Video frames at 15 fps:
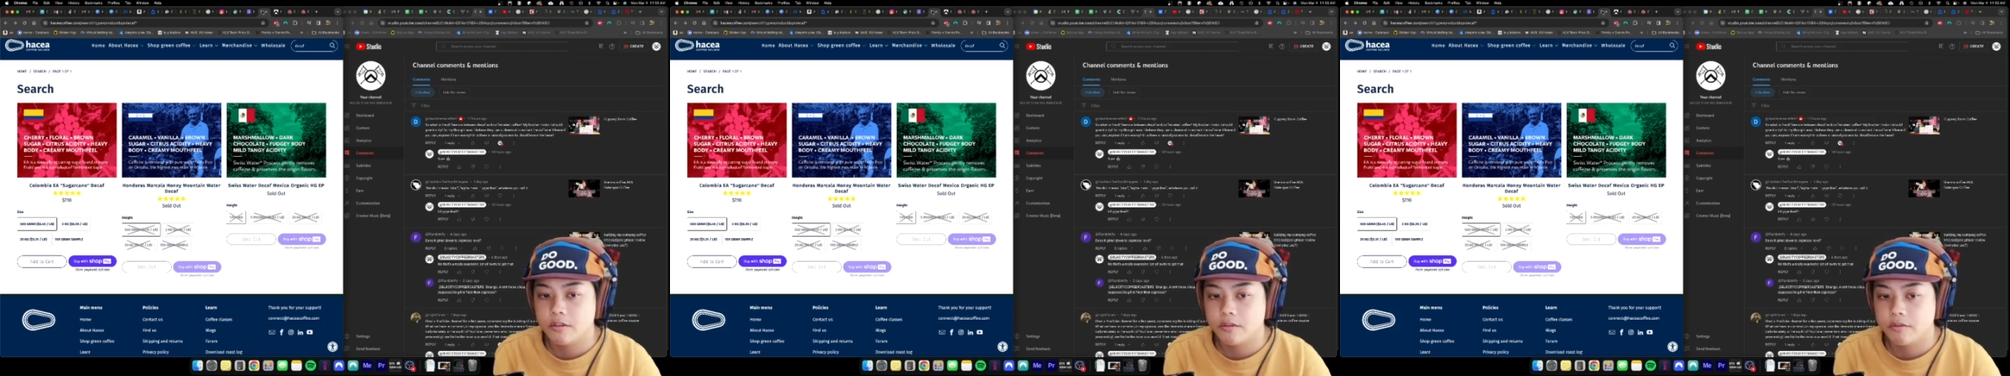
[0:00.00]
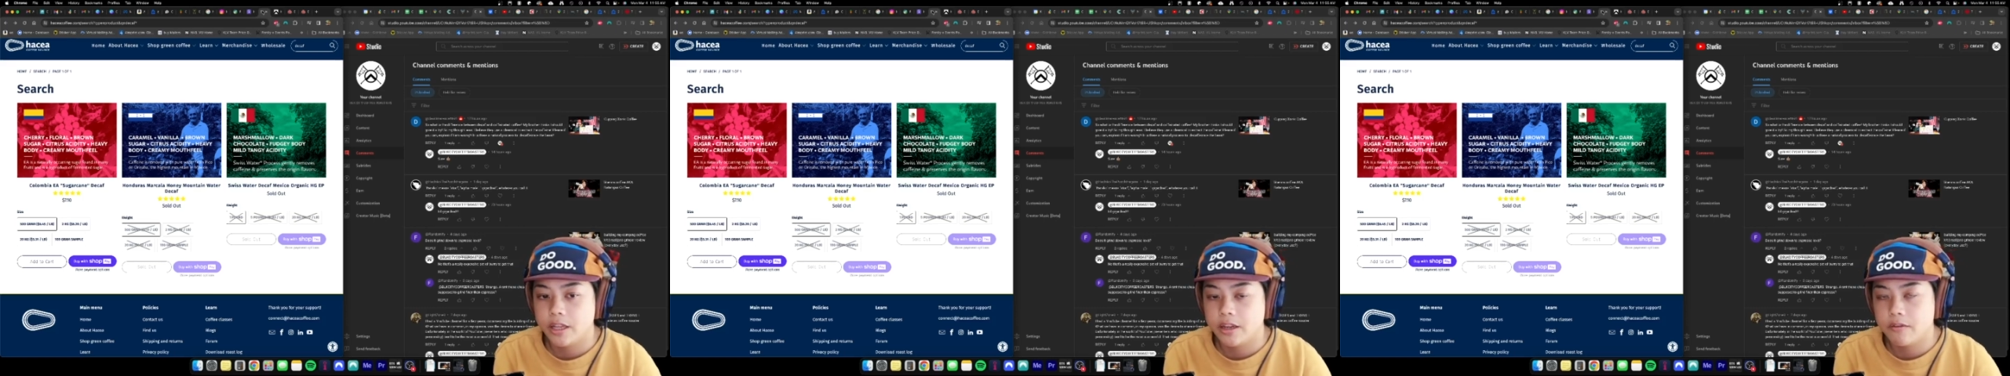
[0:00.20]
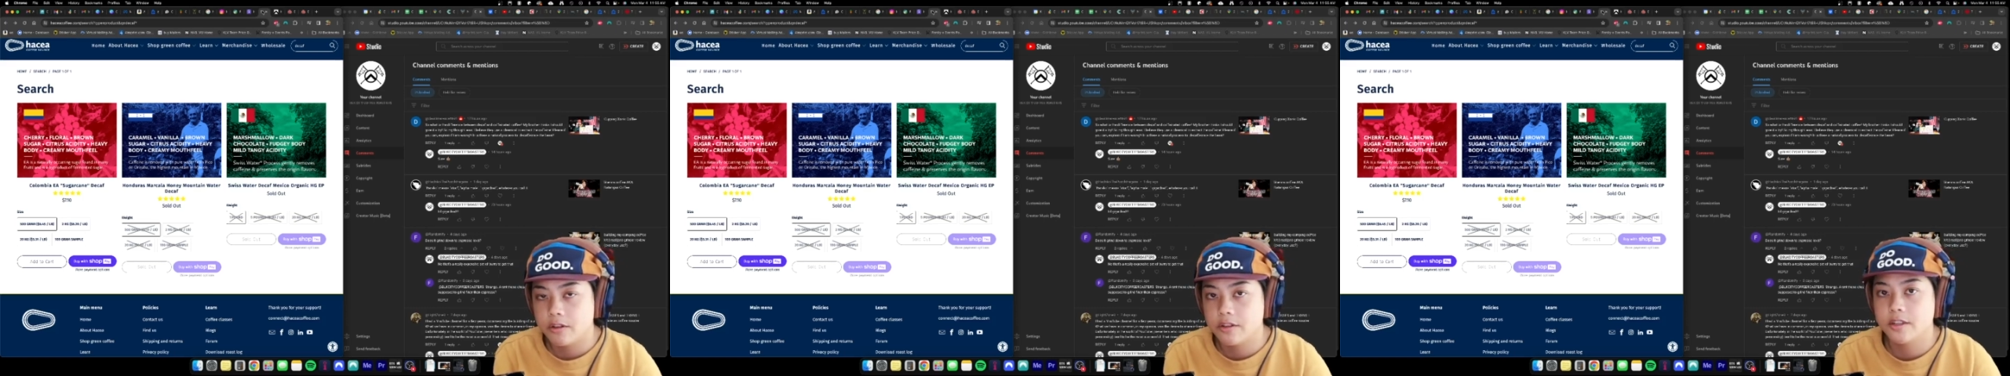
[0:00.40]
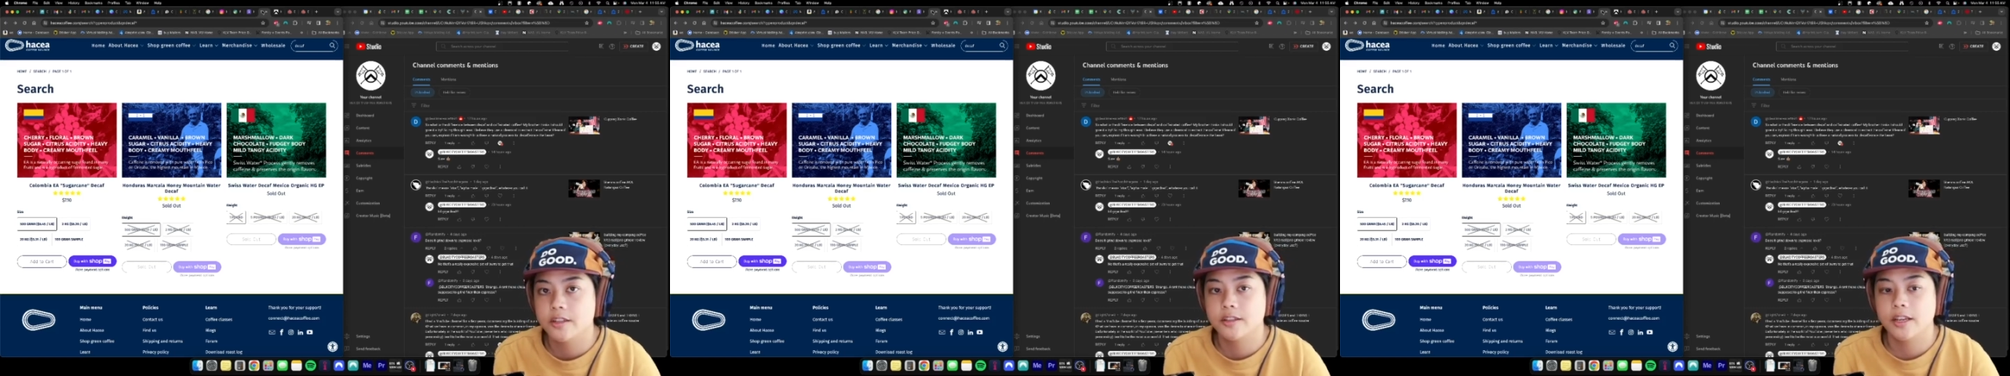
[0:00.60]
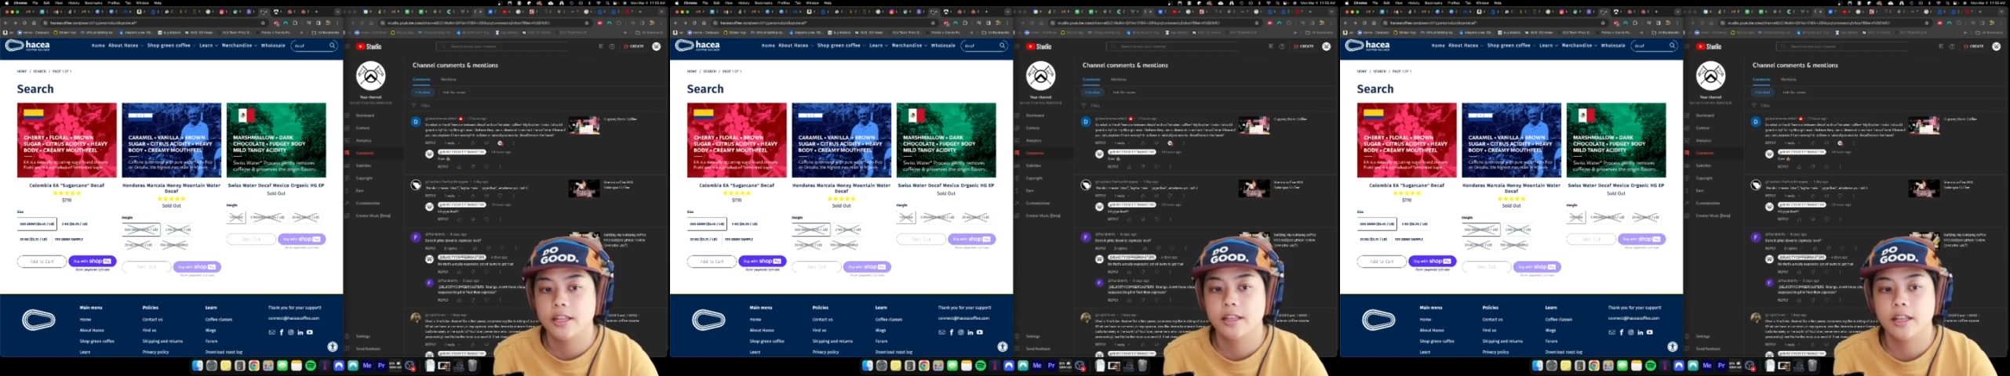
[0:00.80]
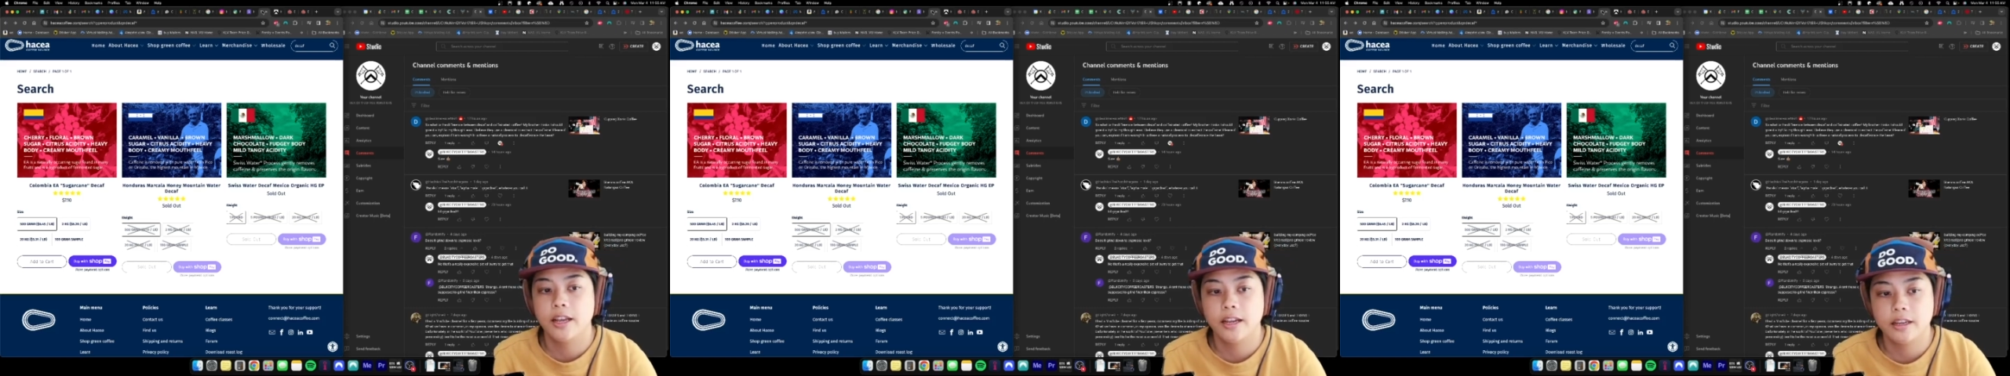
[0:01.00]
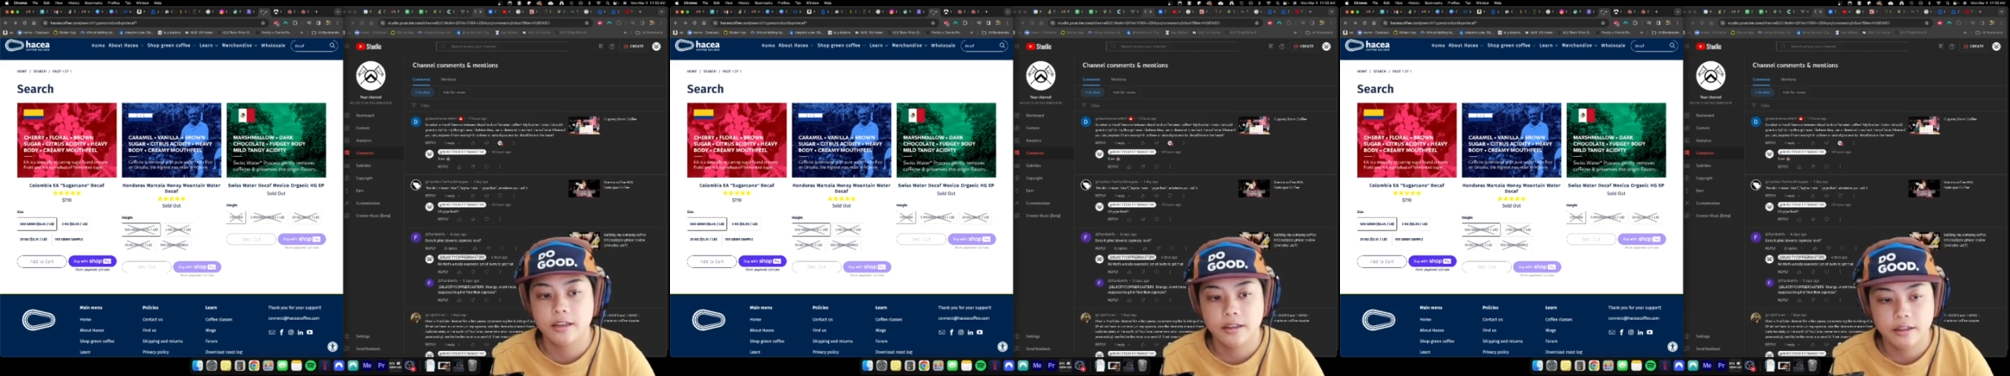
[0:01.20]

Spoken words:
the flavors as I'd like.